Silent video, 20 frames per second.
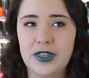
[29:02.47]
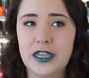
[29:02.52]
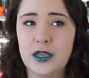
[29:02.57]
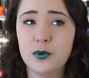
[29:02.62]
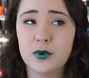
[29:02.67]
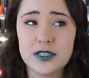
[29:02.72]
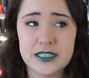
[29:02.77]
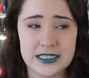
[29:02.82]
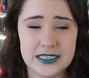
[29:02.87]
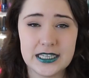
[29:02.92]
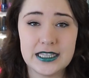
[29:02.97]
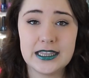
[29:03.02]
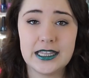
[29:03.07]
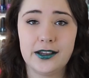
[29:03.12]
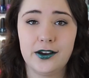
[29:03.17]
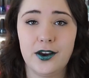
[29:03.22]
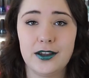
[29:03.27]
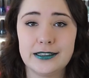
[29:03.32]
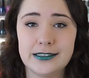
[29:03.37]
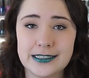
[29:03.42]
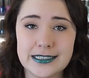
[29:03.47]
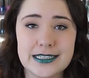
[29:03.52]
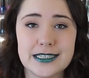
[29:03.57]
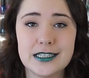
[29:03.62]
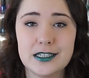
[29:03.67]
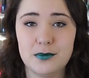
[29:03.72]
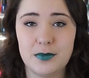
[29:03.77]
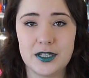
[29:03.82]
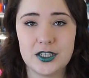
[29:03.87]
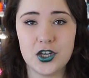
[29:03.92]
he will sit there and
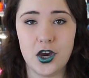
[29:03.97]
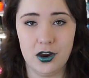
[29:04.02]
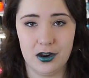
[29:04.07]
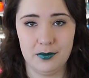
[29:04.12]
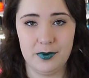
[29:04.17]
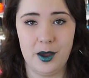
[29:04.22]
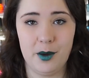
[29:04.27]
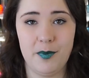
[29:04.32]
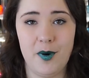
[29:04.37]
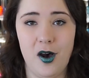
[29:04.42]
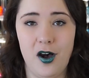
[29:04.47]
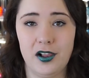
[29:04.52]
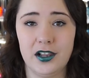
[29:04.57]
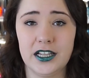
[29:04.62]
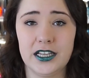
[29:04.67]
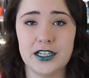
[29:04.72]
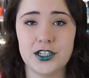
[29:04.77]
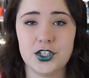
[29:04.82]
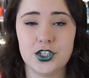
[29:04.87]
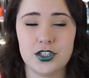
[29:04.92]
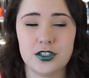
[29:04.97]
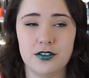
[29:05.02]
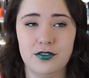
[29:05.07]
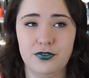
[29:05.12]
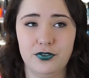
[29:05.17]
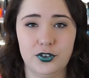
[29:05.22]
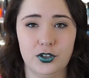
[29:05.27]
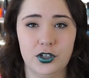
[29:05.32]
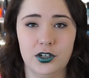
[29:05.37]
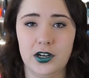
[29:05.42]
listen to me talk about polish
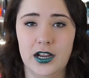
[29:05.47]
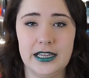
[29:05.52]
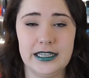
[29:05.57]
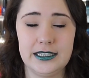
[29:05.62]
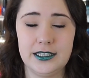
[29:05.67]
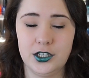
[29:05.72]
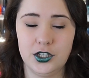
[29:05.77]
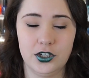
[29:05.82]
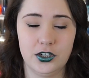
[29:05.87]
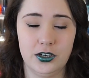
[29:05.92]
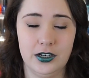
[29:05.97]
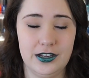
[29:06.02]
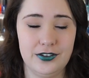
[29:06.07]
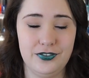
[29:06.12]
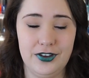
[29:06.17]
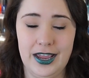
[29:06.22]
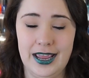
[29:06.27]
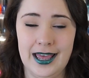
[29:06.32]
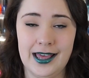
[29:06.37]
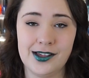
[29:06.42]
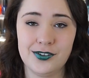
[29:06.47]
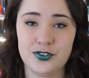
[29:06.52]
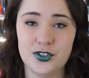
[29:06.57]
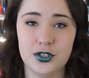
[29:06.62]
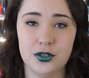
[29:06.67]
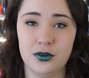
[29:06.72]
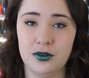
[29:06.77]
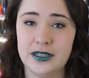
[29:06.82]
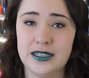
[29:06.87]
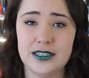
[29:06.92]
for a year if I have
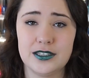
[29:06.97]
to.